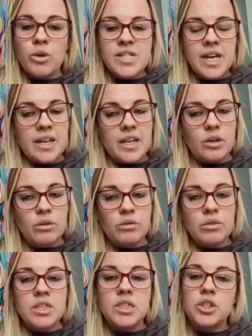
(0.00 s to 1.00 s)
Was it any
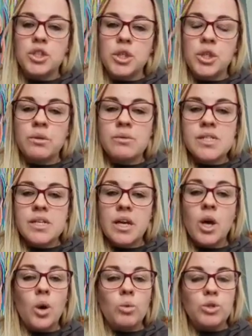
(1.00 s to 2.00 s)
good? Did you use
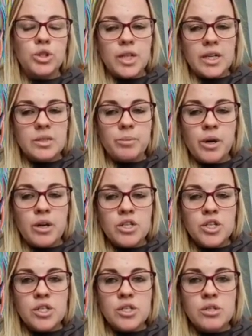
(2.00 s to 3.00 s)
it? Would you like to
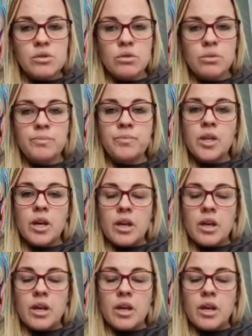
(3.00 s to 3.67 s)
purchase some?